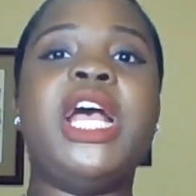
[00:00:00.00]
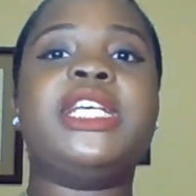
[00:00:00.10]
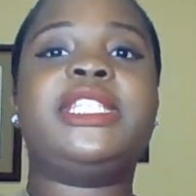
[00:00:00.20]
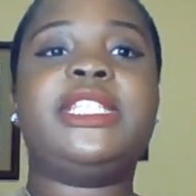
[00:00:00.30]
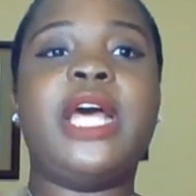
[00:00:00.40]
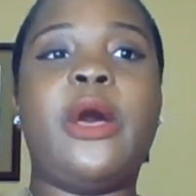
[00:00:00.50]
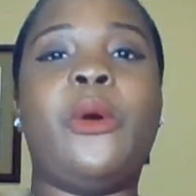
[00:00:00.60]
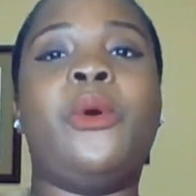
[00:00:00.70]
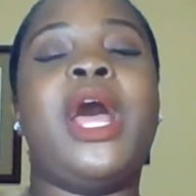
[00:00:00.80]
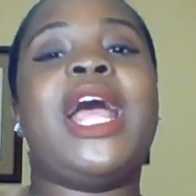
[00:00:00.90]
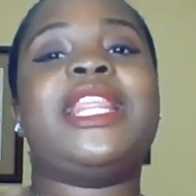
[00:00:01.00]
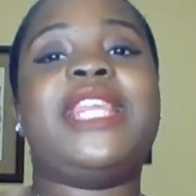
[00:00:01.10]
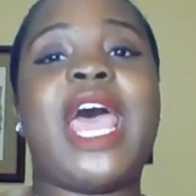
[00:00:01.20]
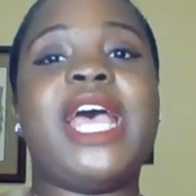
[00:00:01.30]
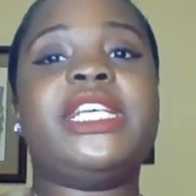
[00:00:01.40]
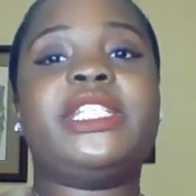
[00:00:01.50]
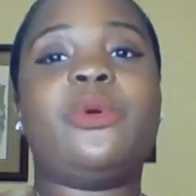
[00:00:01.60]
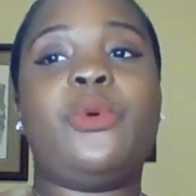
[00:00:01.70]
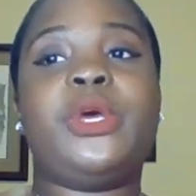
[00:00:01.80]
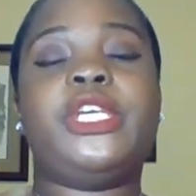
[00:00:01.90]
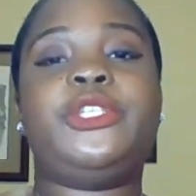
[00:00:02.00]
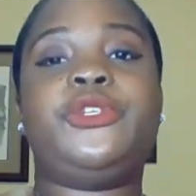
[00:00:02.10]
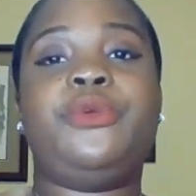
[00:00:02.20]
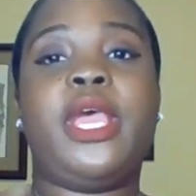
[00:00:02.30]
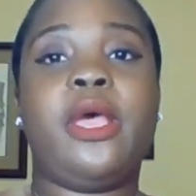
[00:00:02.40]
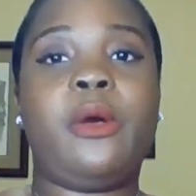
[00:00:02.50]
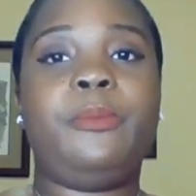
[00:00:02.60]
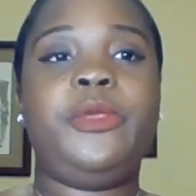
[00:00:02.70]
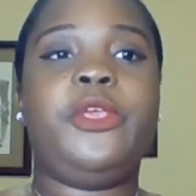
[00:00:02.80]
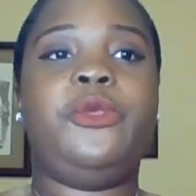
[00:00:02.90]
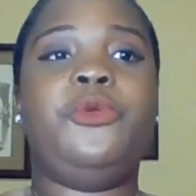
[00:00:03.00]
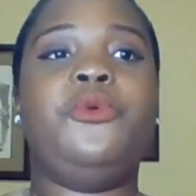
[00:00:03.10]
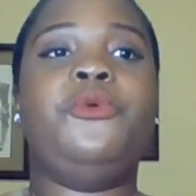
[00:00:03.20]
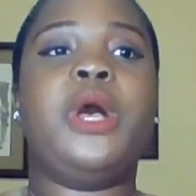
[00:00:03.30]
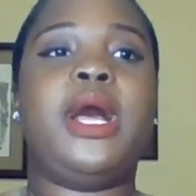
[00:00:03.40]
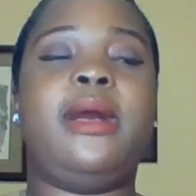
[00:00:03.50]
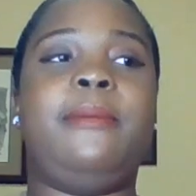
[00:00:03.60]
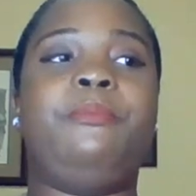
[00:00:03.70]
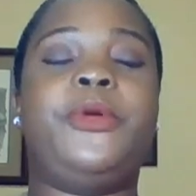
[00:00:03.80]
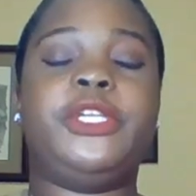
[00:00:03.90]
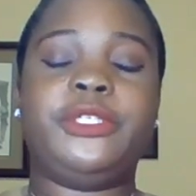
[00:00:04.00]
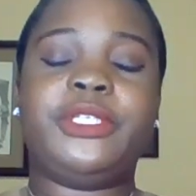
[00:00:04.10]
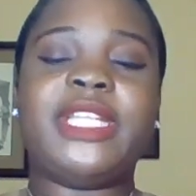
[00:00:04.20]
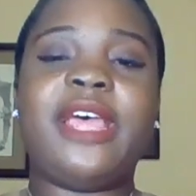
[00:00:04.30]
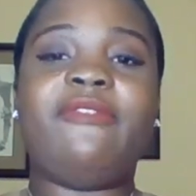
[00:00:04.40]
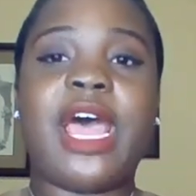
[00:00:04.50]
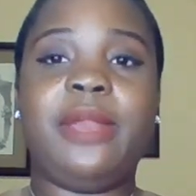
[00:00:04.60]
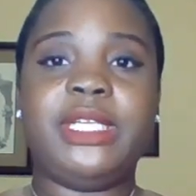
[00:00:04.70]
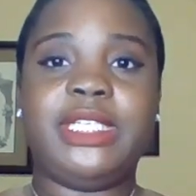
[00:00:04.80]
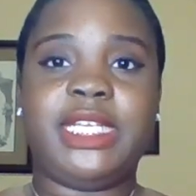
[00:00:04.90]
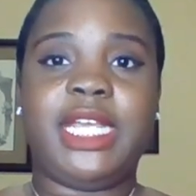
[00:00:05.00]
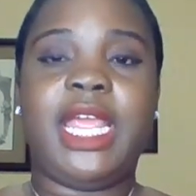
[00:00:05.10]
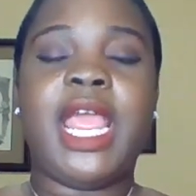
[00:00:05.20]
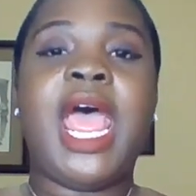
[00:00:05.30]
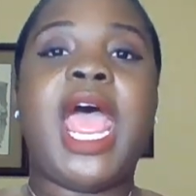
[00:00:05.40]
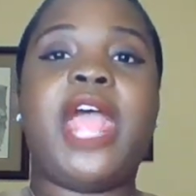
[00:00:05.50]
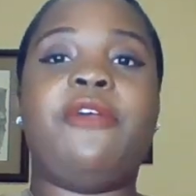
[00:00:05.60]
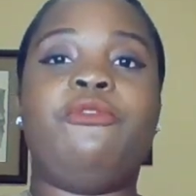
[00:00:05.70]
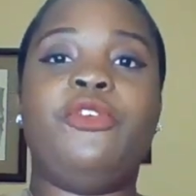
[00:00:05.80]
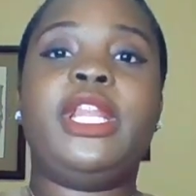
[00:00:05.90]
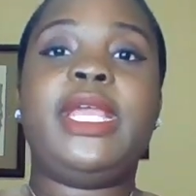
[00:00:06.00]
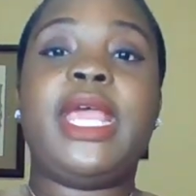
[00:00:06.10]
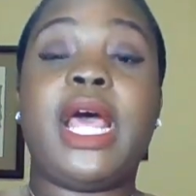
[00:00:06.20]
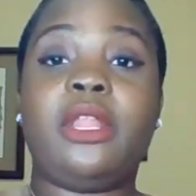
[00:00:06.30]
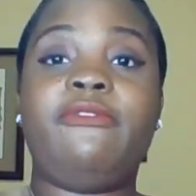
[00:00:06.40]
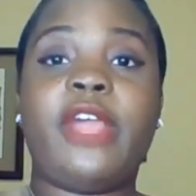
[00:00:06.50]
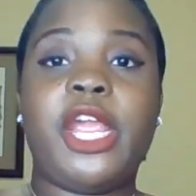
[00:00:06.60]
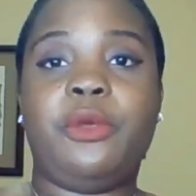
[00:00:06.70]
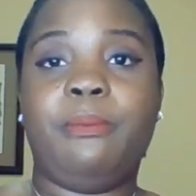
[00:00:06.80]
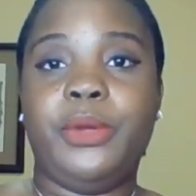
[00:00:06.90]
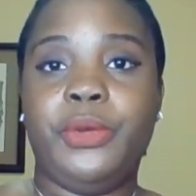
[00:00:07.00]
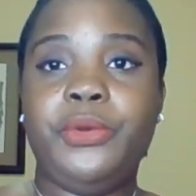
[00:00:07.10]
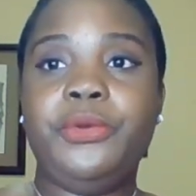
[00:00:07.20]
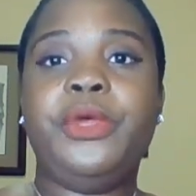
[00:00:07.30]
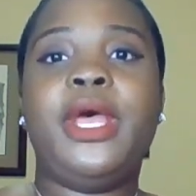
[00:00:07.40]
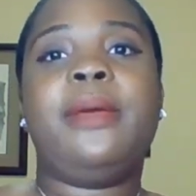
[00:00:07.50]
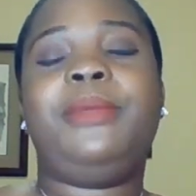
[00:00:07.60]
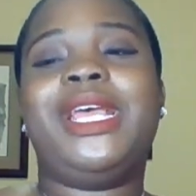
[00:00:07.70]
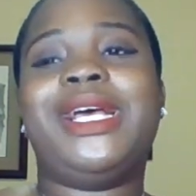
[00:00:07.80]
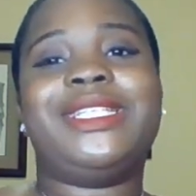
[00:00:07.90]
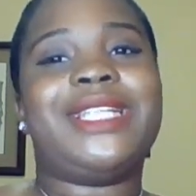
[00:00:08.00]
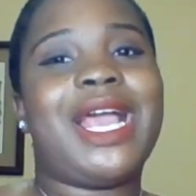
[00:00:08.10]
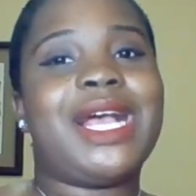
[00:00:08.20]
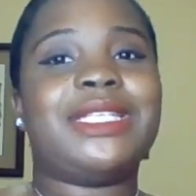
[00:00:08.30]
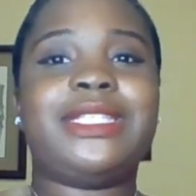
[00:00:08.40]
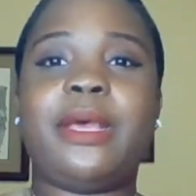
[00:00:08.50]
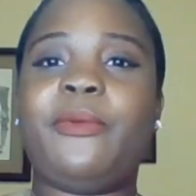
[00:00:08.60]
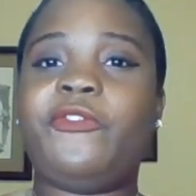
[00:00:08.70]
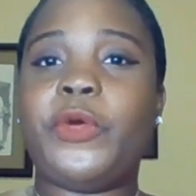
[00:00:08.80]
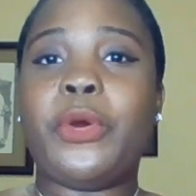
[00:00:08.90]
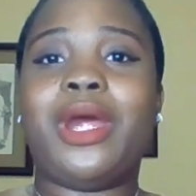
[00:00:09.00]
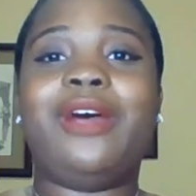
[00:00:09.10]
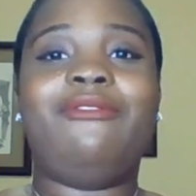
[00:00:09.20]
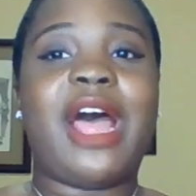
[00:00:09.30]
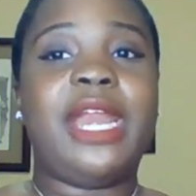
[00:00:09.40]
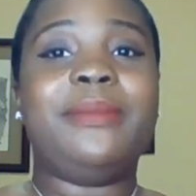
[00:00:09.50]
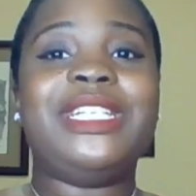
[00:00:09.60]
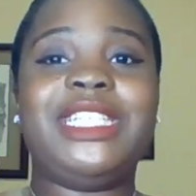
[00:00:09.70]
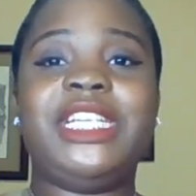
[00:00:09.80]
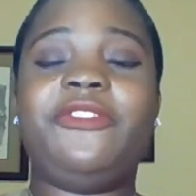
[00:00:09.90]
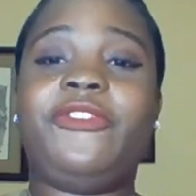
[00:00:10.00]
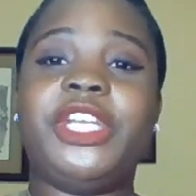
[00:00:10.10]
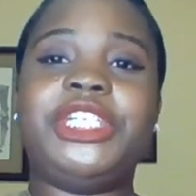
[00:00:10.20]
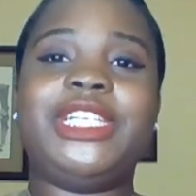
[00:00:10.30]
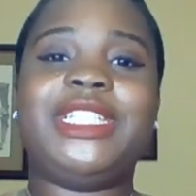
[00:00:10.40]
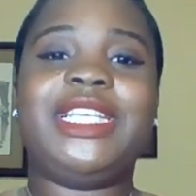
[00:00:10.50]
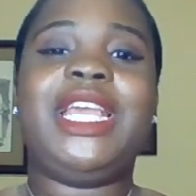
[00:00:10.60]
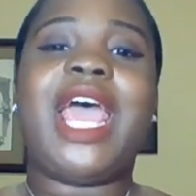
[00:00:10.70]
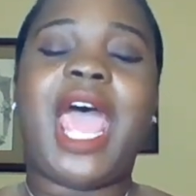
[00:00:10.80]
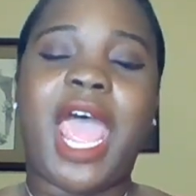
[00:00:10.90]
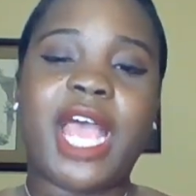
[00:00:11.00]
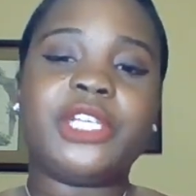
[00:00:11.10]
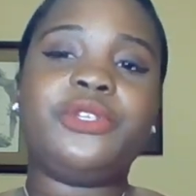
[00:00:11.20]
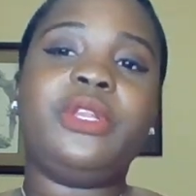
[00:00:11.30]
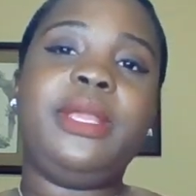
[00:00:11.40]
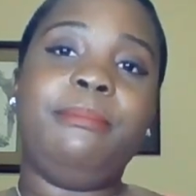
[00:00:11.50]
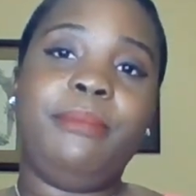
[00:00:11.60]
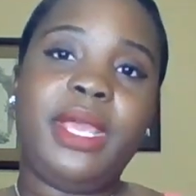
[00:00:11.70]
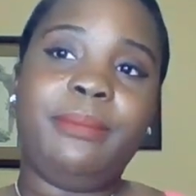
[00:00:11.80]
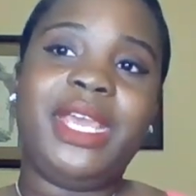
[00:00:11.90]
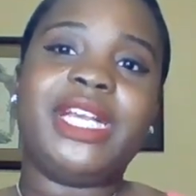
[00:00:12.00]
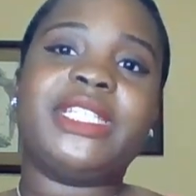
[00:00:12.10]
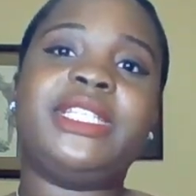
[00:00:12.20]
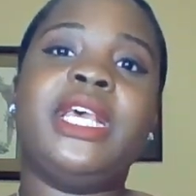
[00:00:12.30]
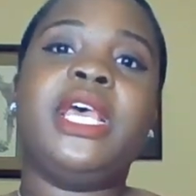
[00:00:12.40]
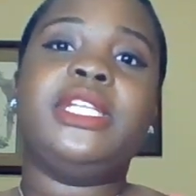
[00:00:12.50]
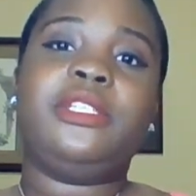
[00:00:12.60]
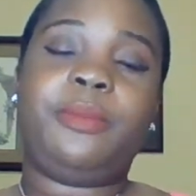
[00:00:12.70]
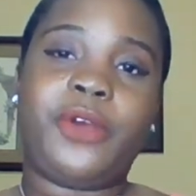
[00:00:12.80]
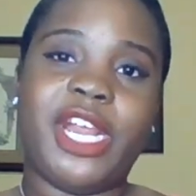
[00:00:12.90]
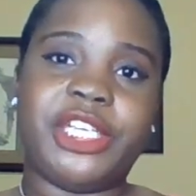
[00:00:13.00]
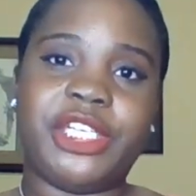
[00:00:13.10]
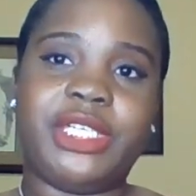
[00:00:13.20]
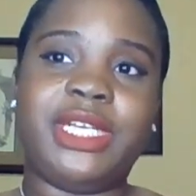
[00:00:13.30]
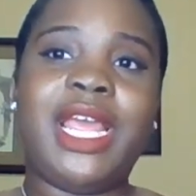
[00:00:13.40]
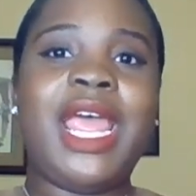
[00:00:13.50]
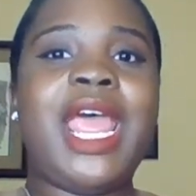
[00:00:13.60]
So that is going to help you produce that vitamin D and really elevate your mood. Because like I said before, a vitamin D deficiency actually mimics depression.